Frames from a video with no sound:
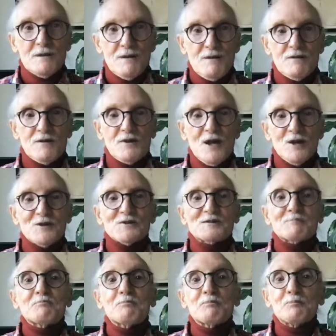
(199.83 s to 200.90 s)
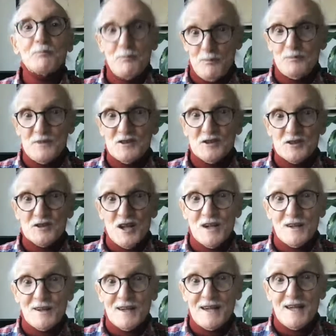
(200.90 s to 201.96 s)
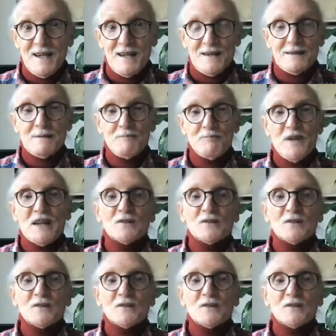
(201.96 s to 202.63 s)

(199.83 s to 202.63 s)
those sterling in,